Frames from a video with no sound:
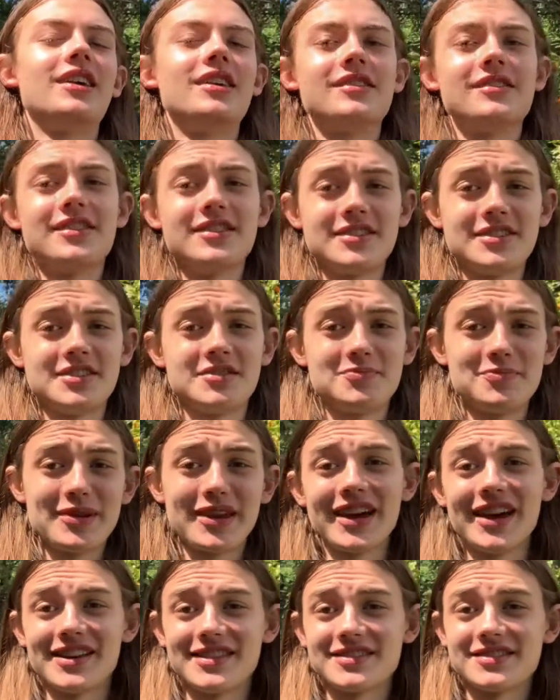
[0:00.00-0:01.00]
This is
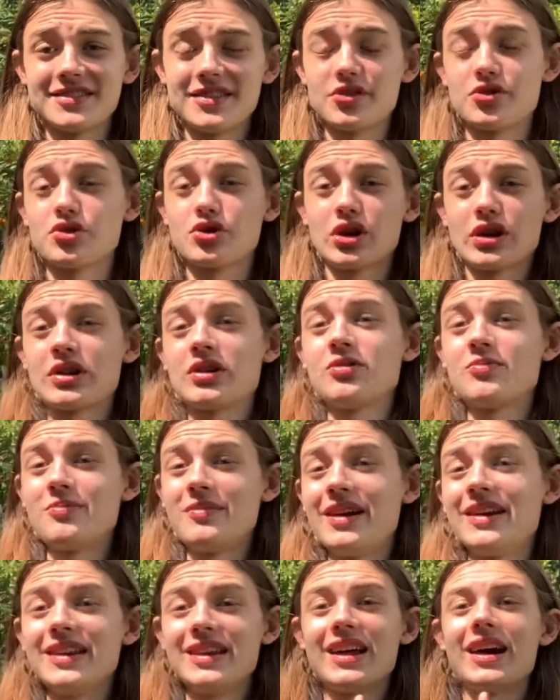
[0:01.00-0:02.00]
because the trigger
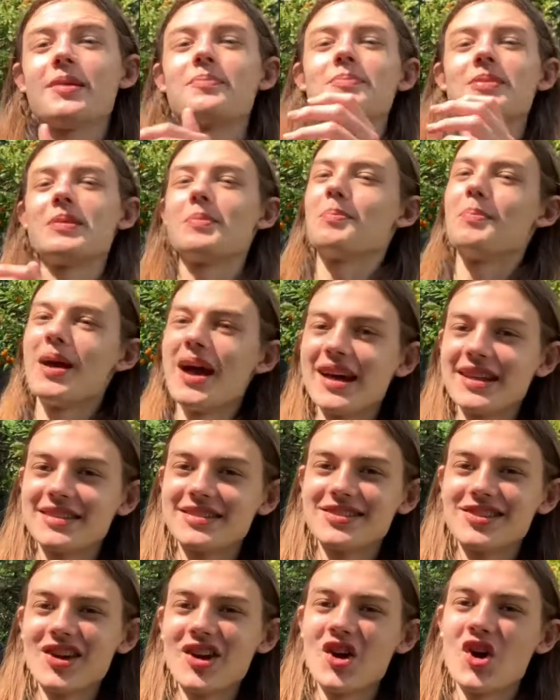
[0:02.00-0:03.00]
might not be
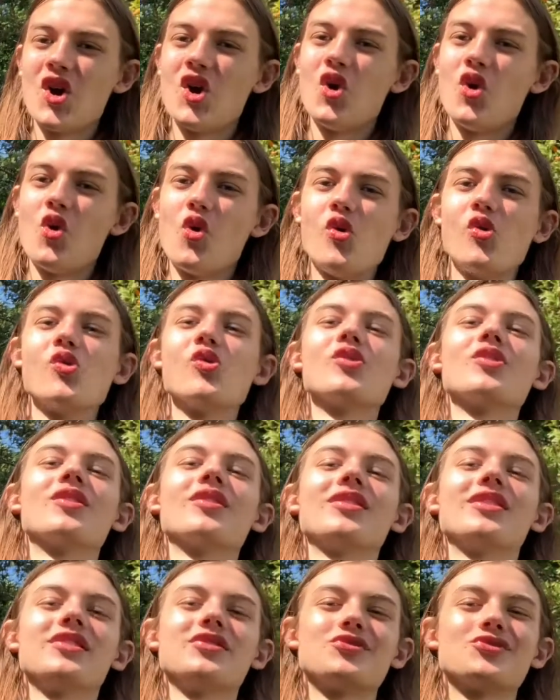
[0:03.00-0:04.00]
met, or
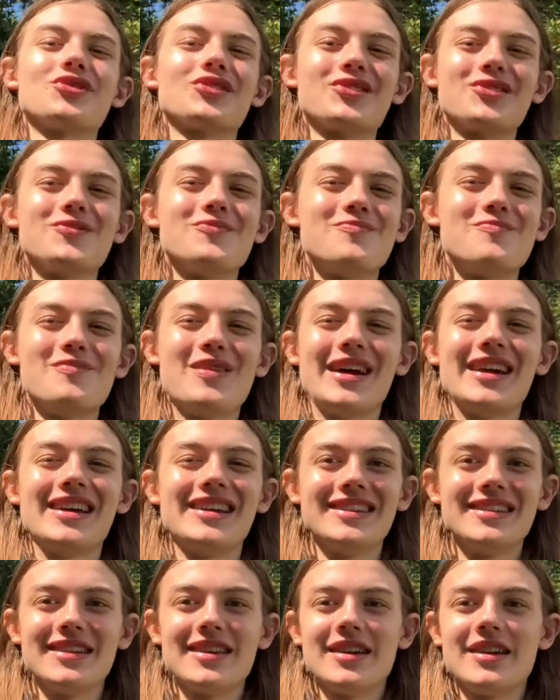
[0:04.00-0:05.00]
the trigger might
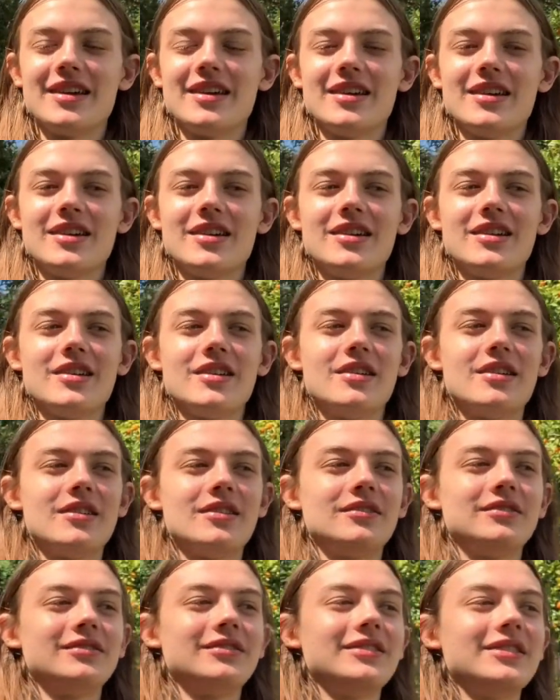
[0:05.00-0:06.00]

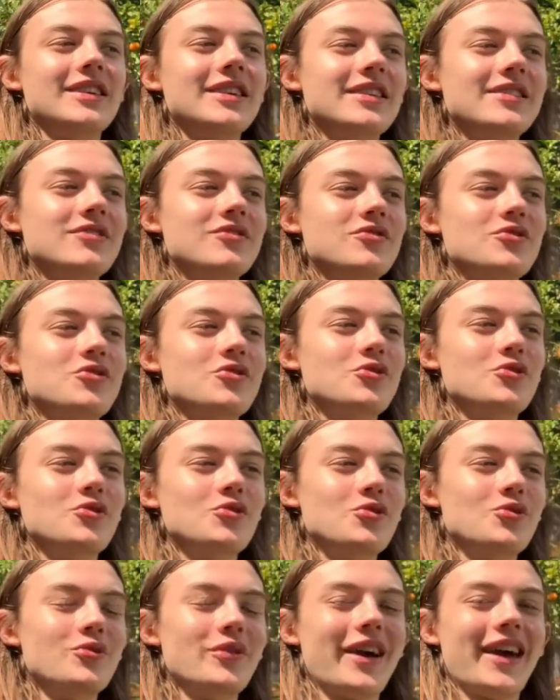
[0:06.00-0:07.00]
lead
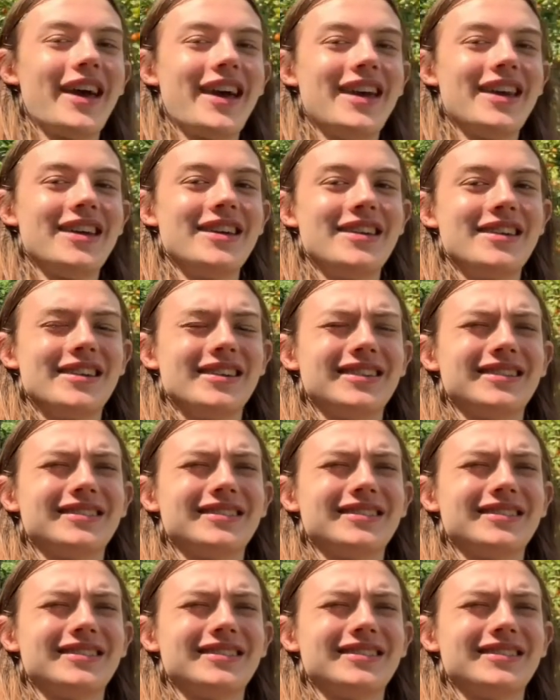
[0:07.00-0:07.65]
to a